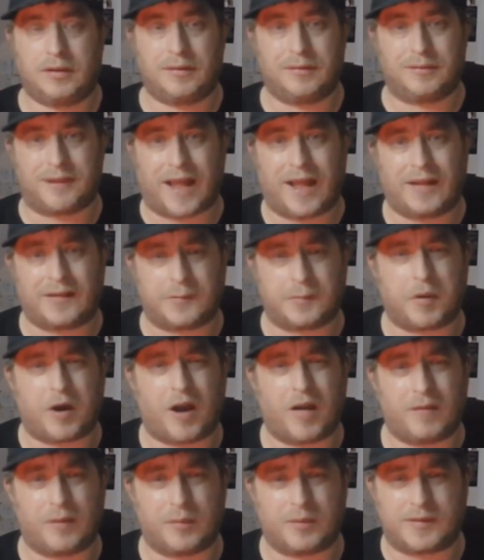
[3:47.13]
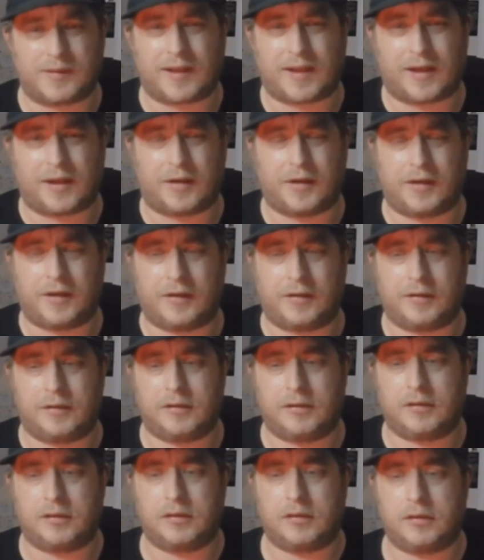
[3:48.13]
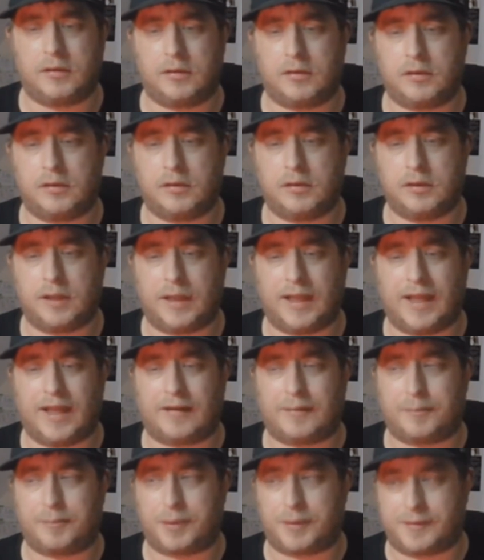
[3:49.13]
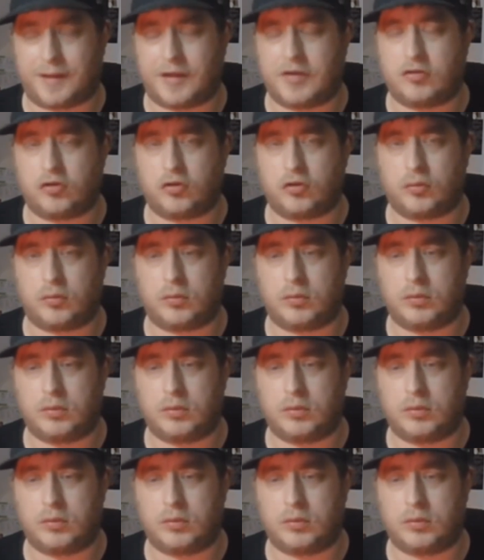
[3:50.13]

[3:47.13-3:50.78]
Dan Spivey was talented. He had potential.